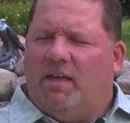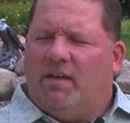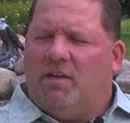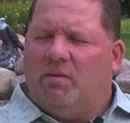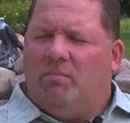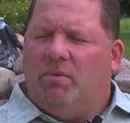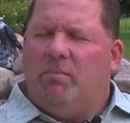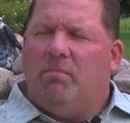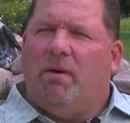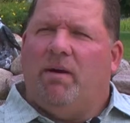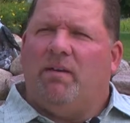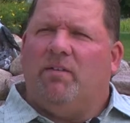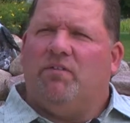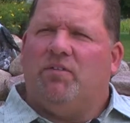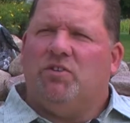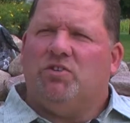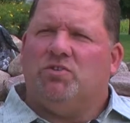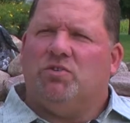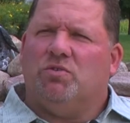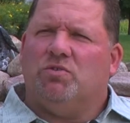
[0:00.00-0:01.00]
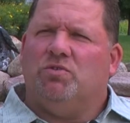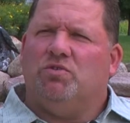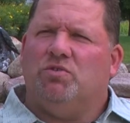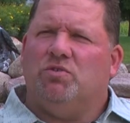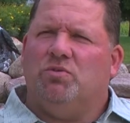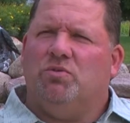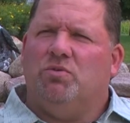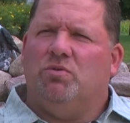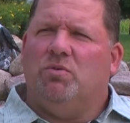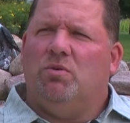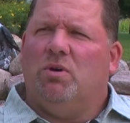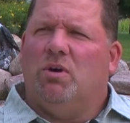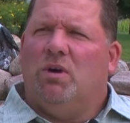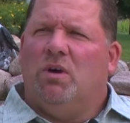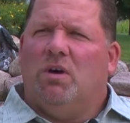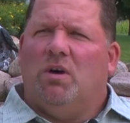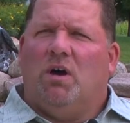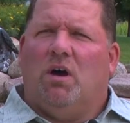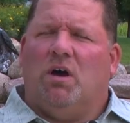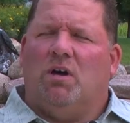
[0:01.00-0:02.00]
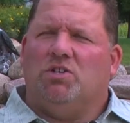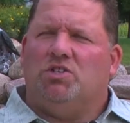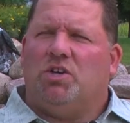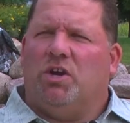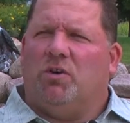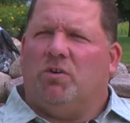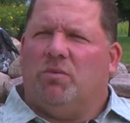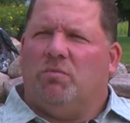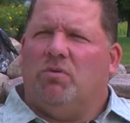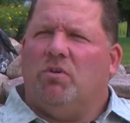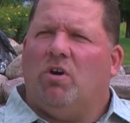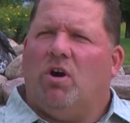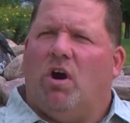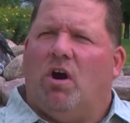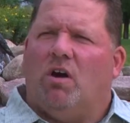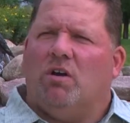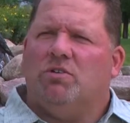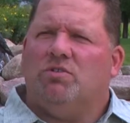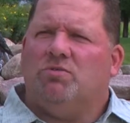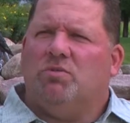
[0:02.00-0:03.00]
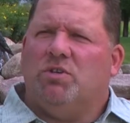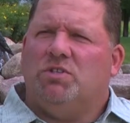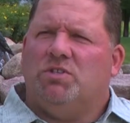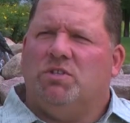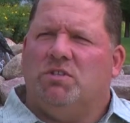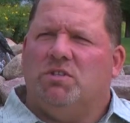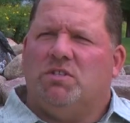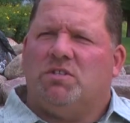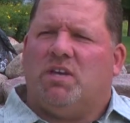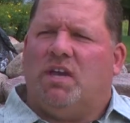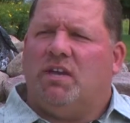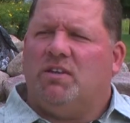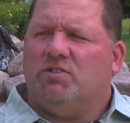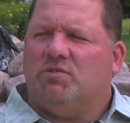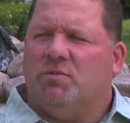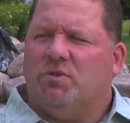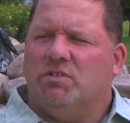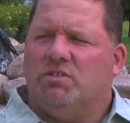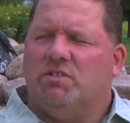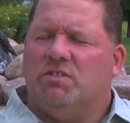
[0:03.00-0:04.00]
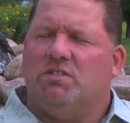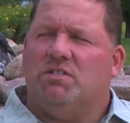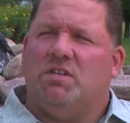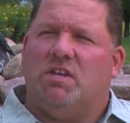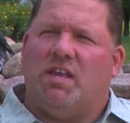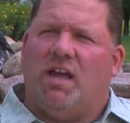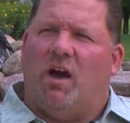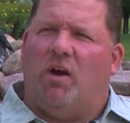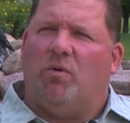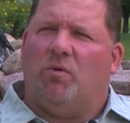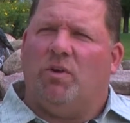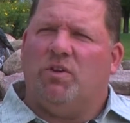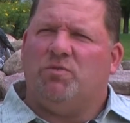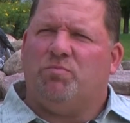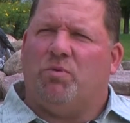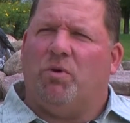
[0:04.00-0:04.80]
that could be beneficial to a charitable cause, which in this case was the city outreach